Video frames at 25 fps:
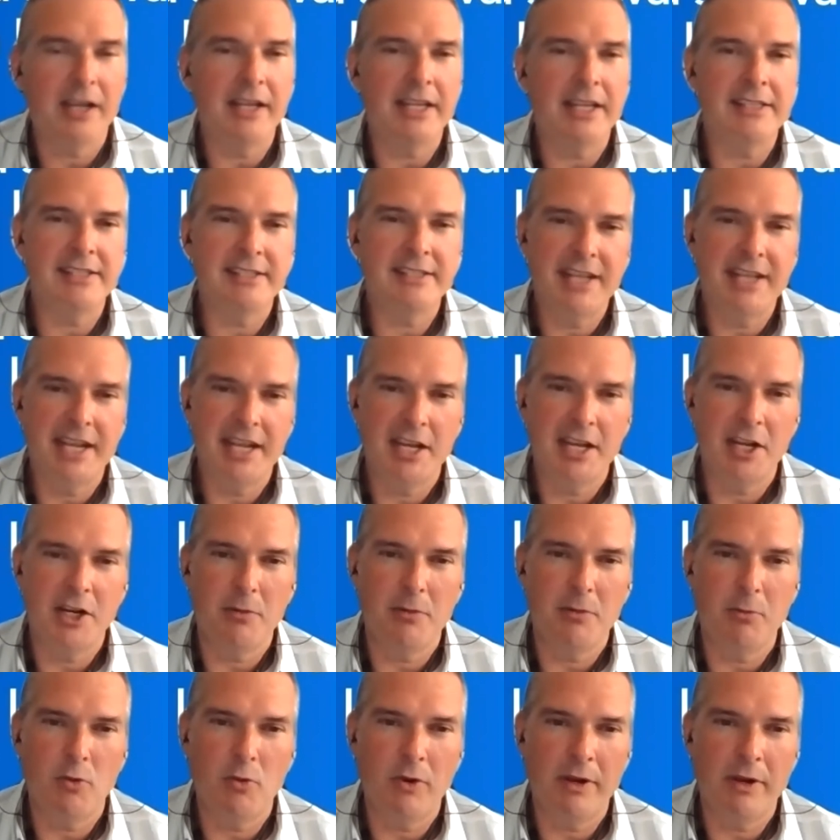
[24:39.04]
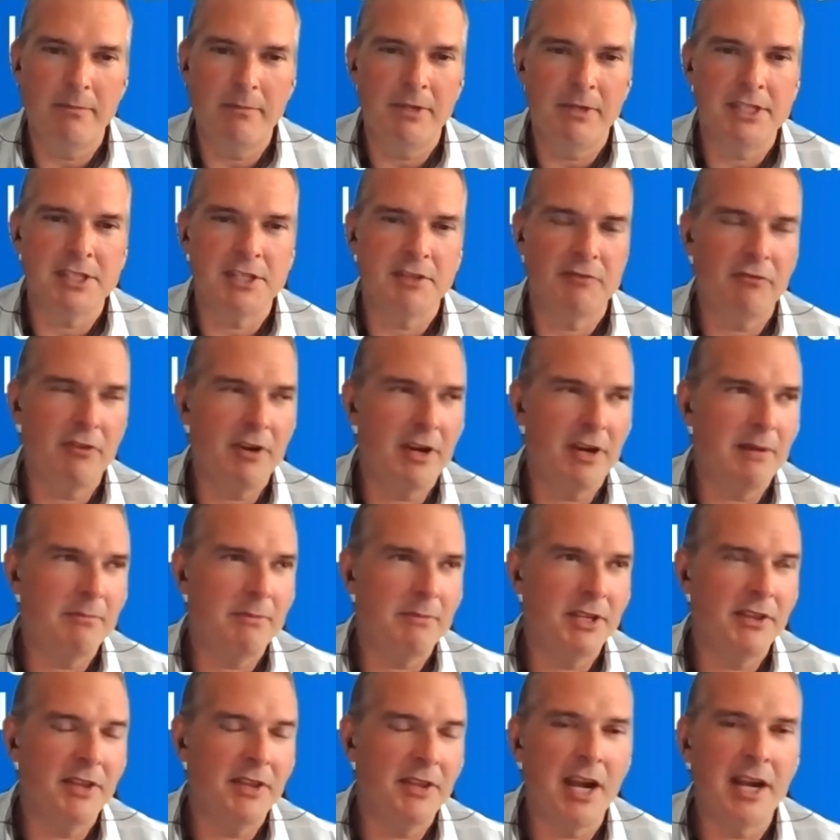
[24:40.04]
is taking appointments
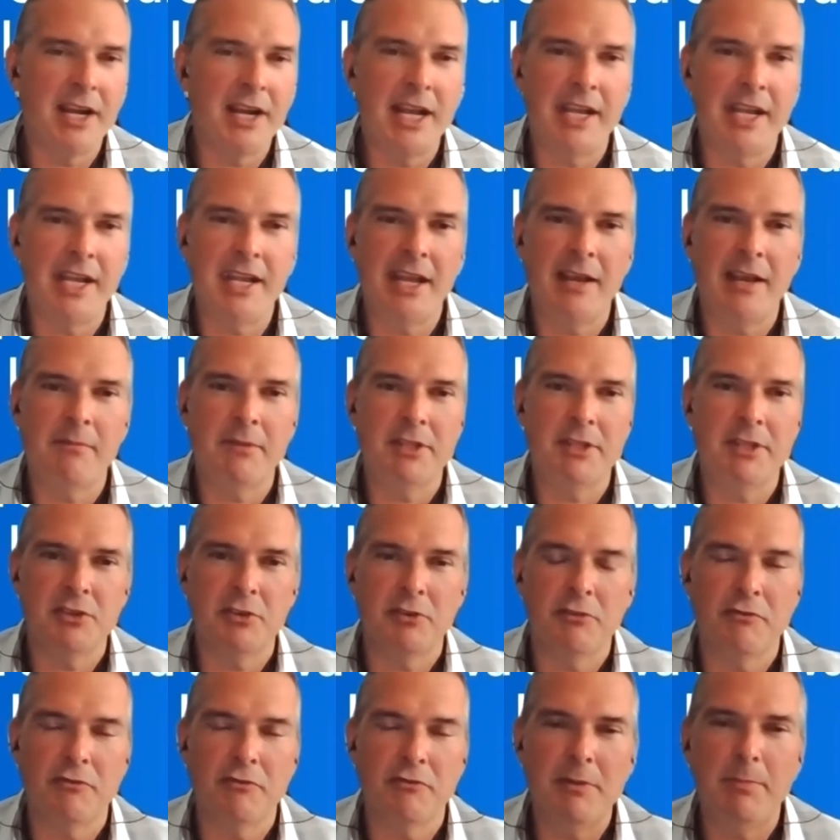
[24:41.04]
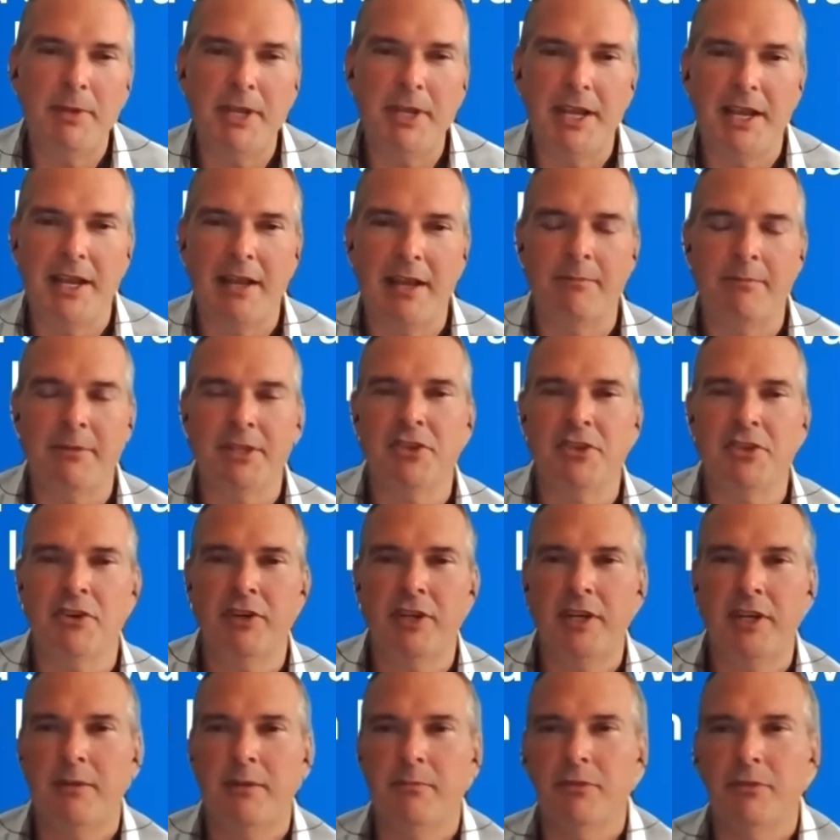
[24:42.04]
from 9 a.m. until 3 p.m.
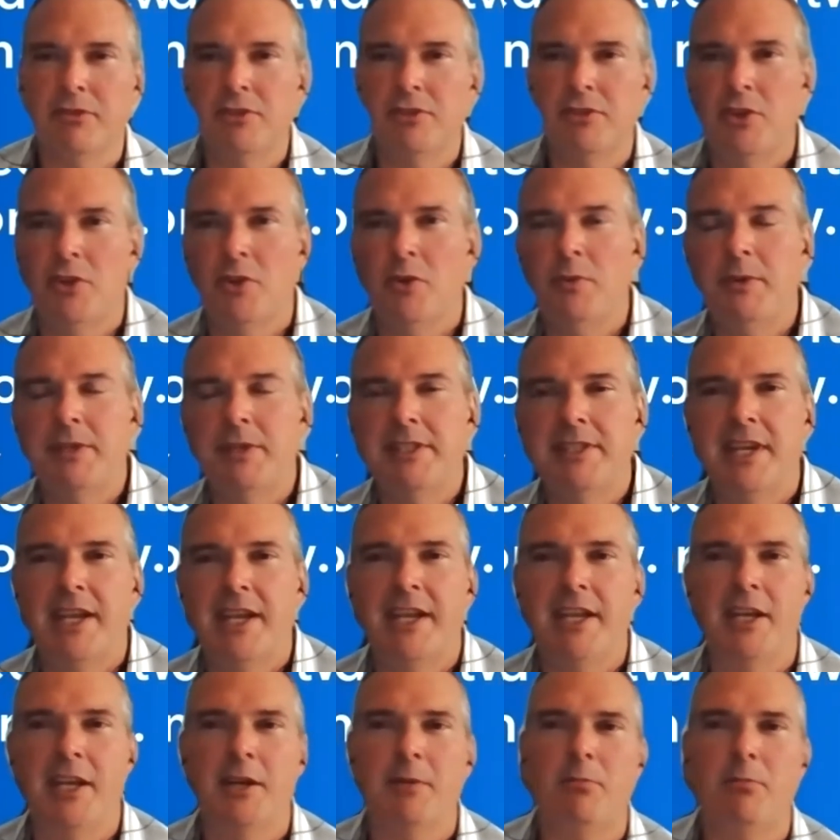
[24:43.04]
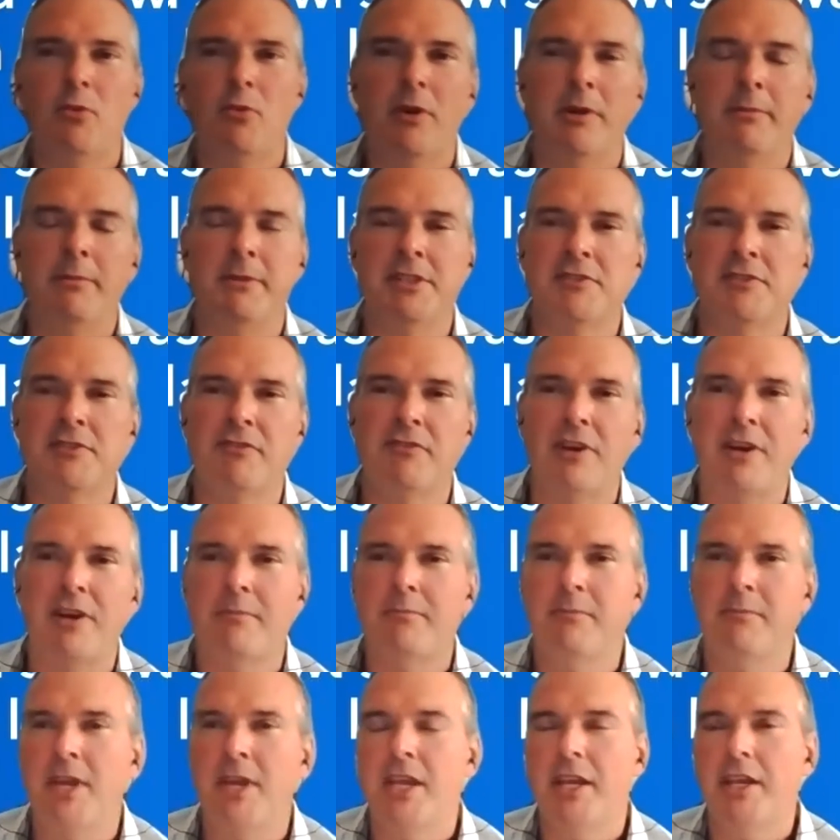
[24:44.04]
Attorney number 2 is taking appointments
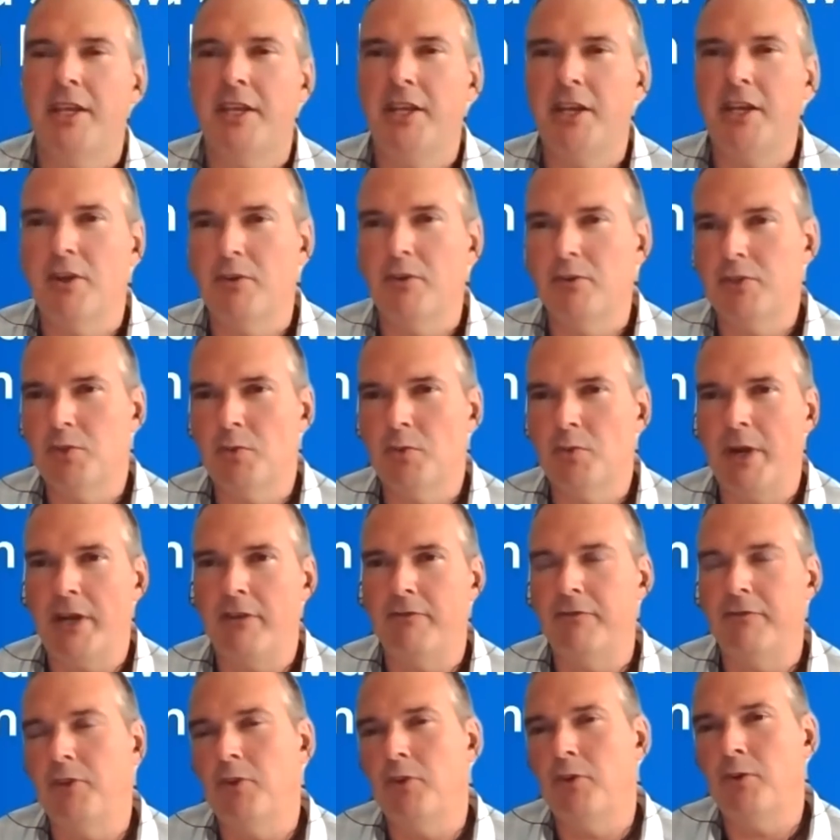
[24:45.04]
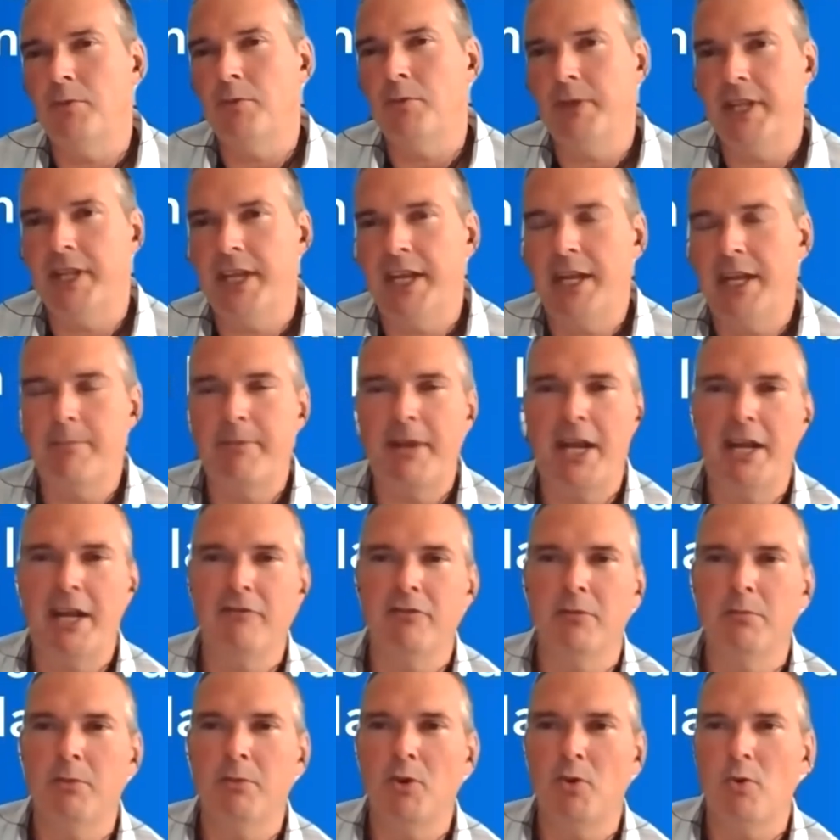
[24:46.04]
from 12 noon when they get back
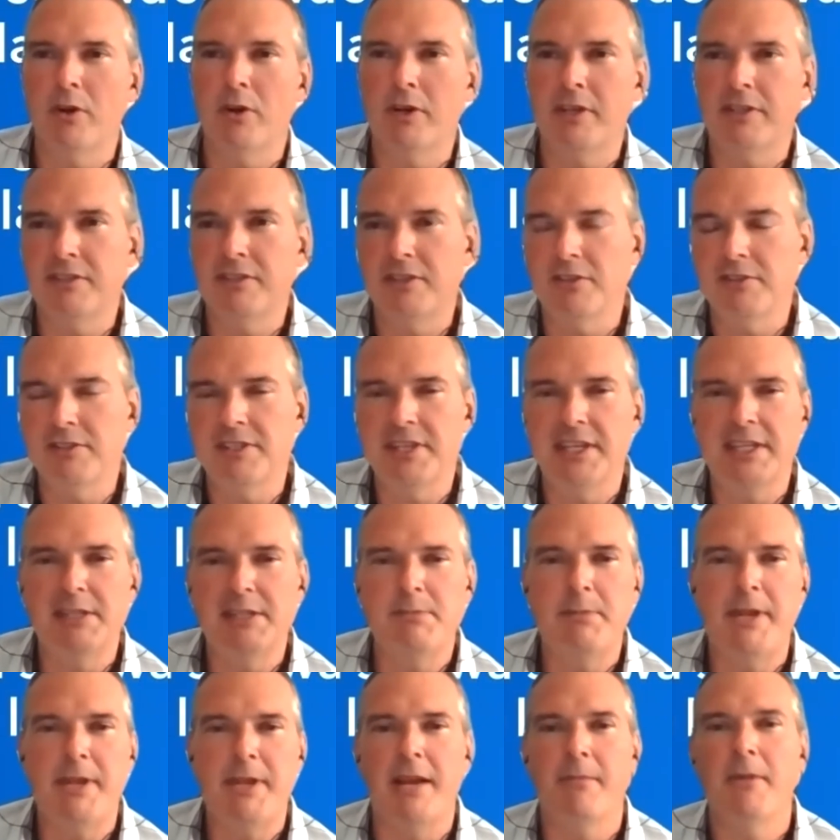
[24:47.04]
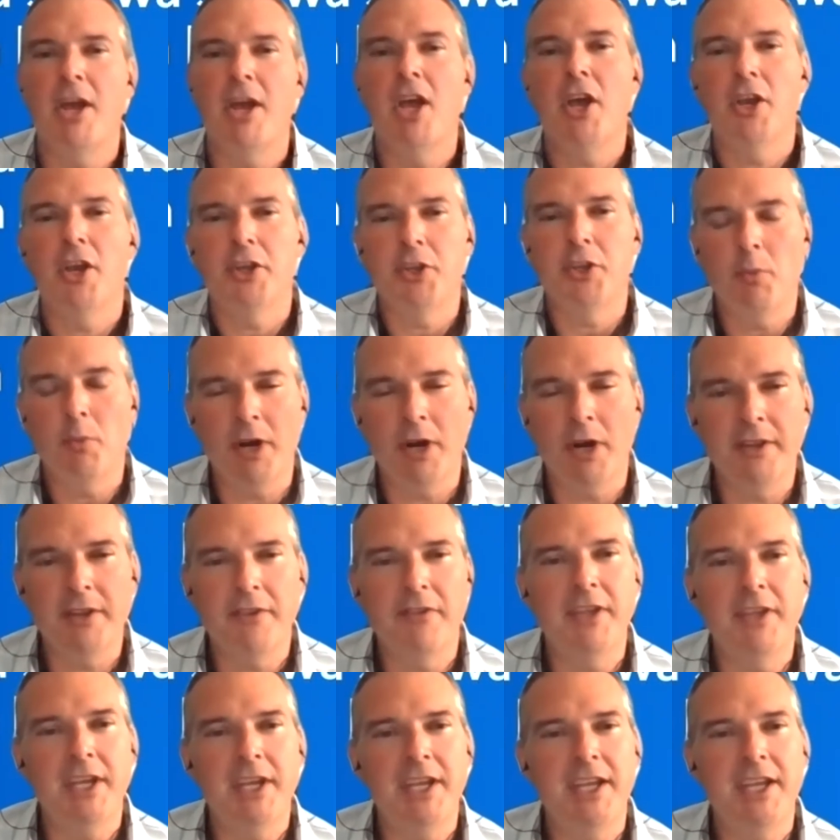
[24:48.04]
from court until 6 p.m. You want